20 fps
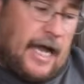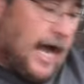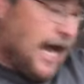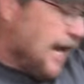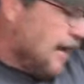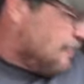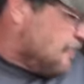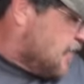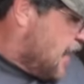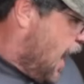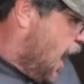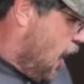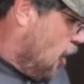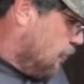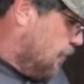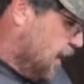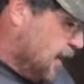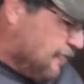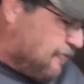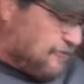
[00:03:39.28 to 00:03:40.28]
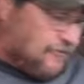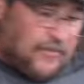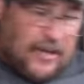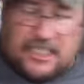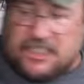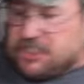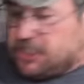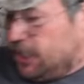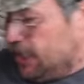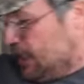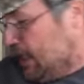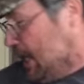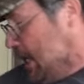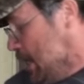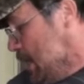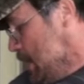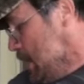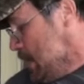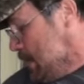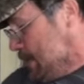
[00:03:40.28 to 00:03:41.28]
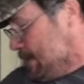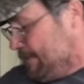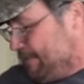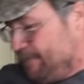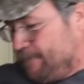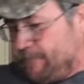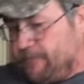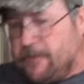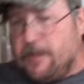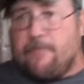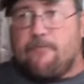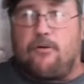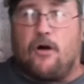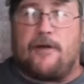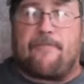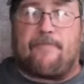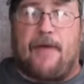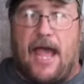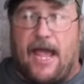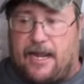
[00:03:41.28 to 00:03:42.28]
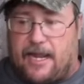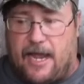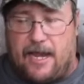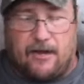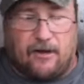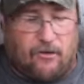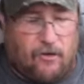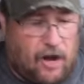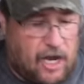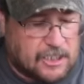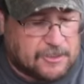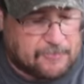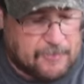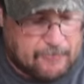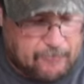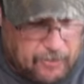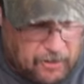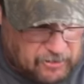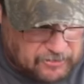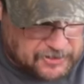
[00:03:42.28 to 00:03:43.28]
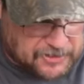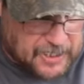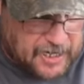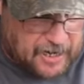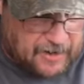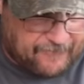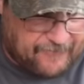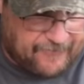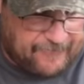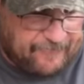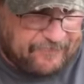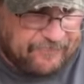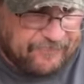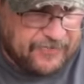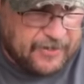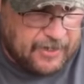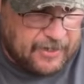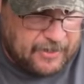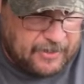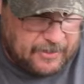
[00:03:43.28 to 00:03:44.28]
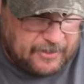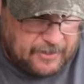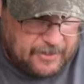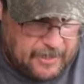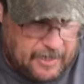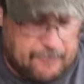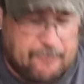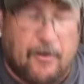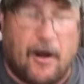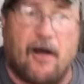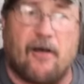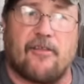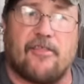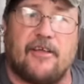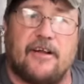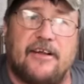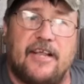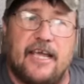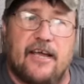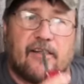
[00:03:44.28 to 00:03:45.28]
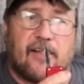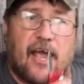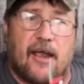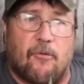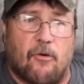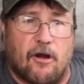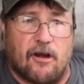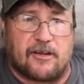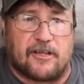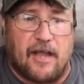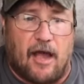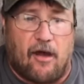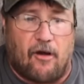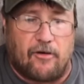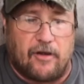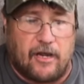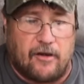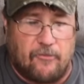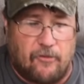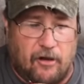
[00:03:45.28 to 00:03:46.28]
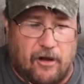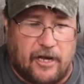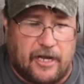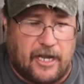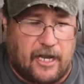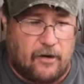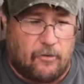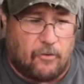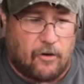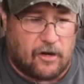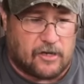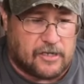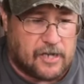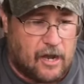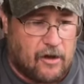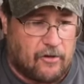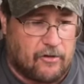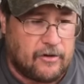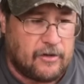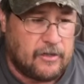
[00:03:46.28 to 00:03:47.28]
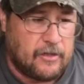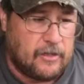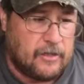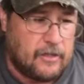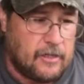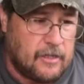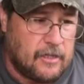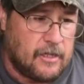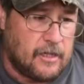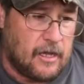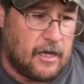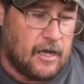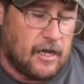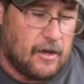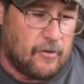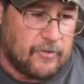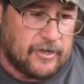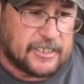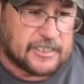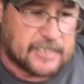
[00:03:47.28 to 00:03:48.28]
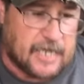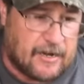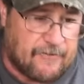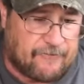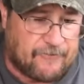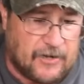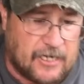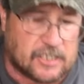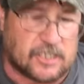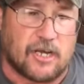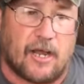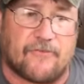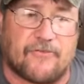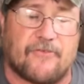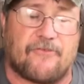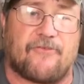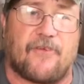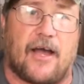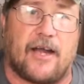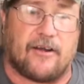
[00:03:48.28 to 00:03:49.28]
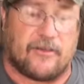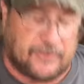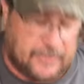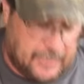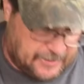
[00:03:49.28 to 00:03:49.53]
I have now been officially put back on the Crosman Pro staff. And part of the deal I worked out, and we're gonna get it worked out, we just gotta finish off the final